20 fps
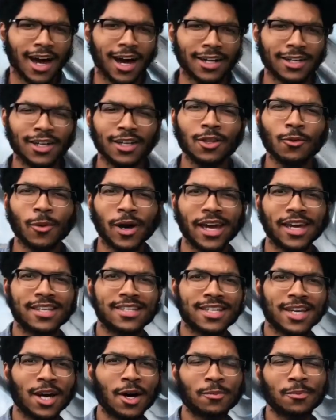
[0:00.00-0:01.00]
Another way
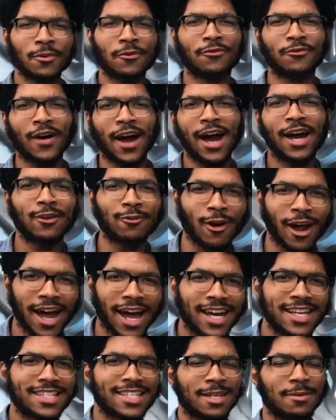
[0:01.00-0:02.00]
to help you find
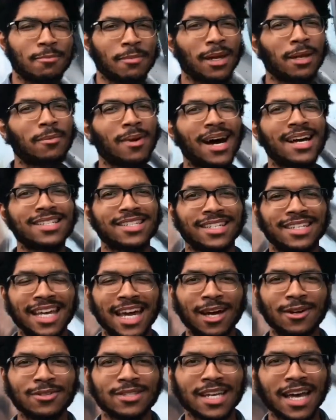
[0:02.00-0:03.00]
rides and minimize the
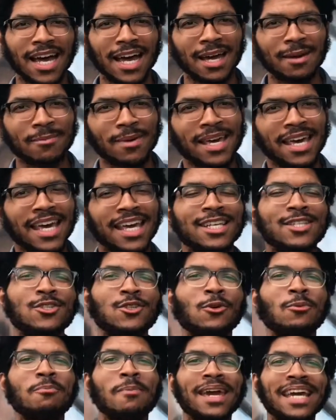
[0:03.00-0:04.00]
downtime is
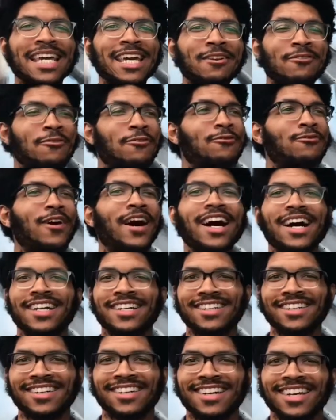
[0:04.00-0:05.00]
to make it fun.
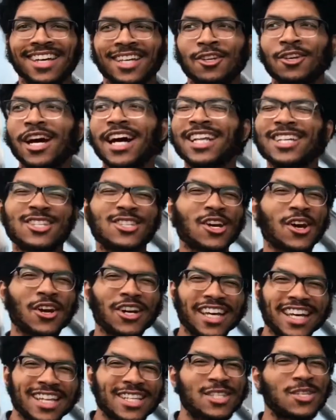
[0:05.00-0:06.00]
You gotta turn
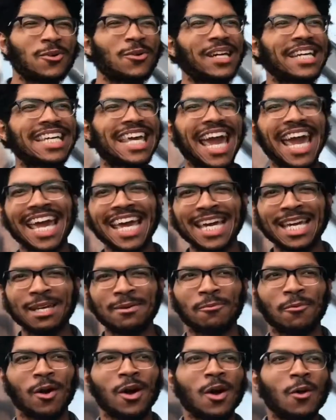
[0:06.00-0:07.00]
it into a game.
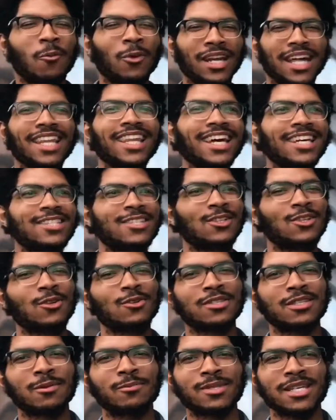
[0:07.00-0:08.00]
What I like to do
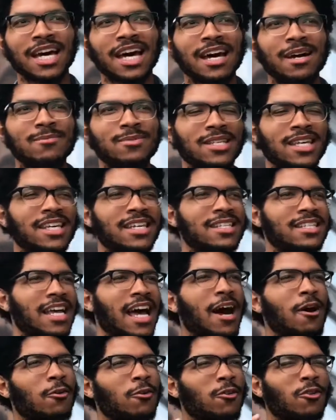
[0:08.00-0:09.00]
sometimes is
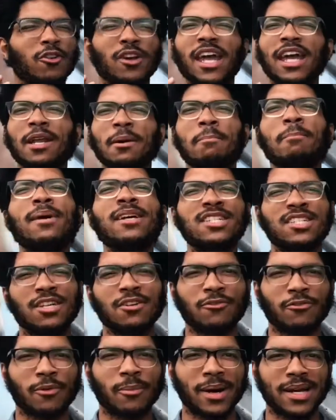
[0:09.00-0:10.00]
I'll create a
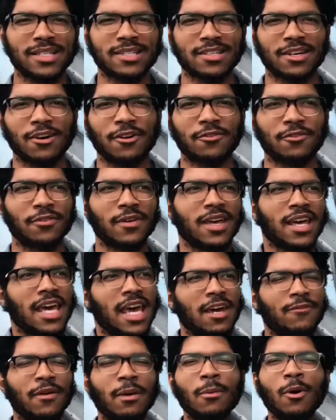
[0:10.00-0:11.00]
mission for myself.
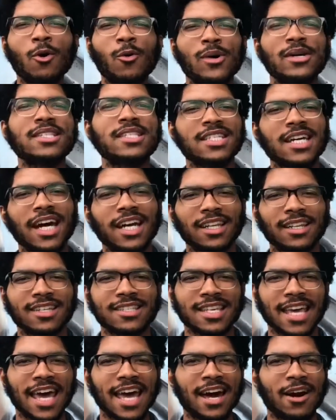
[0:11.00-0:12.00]
If I'm on one side of the
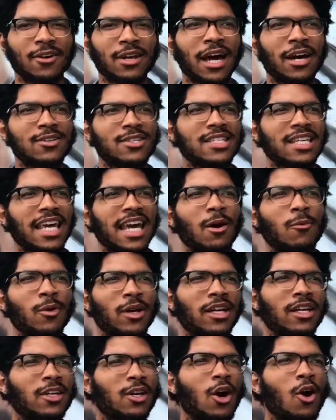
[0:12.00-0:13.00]
town, I'll say I
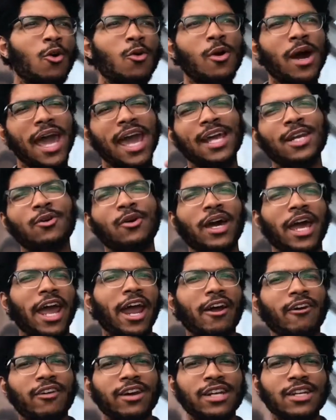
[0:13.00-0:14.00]
wanna go handle an
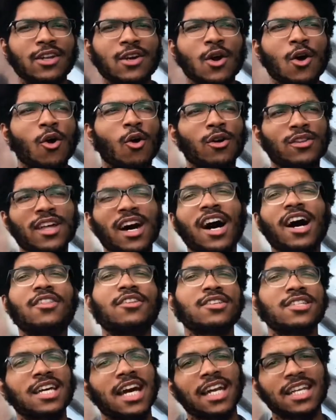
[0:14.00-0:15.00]
errand on the
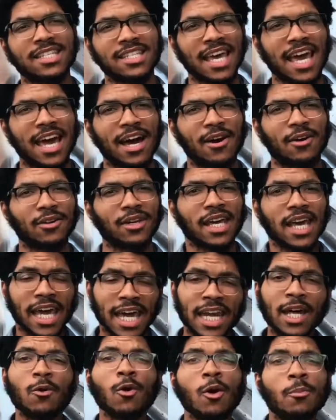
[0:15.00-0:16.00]
other side of town.
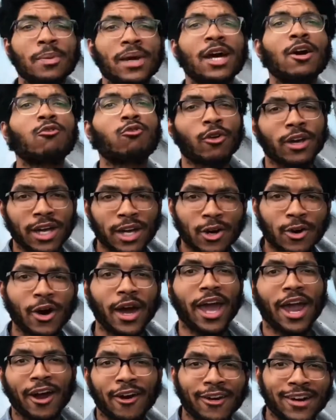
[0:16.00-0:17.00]
And it will be a real
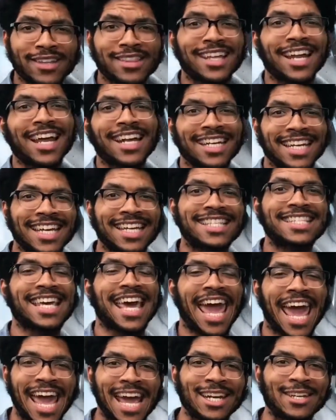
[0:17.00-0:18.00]
errand that I need to
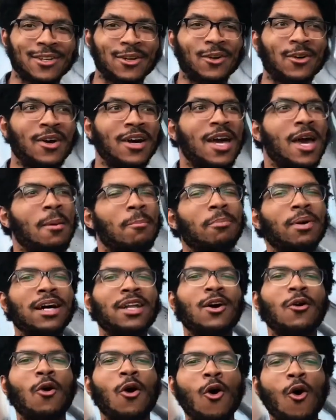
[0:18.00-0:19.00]
handle. But
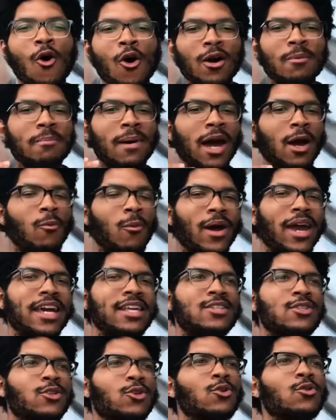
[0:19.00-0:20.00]
on my way
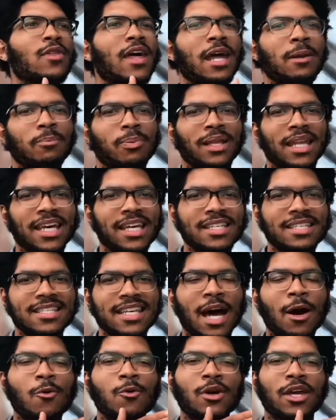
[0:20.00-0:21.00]
to that place,
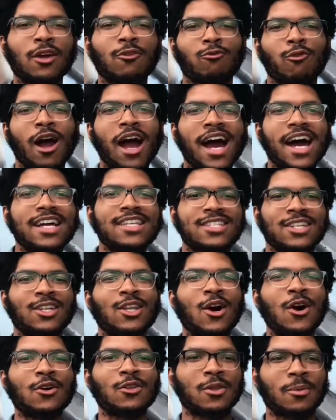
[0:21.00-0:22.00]
I will get rides
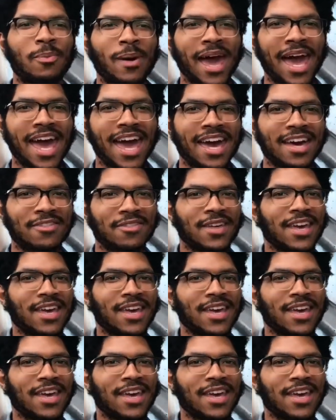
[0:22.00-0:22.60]
along the path.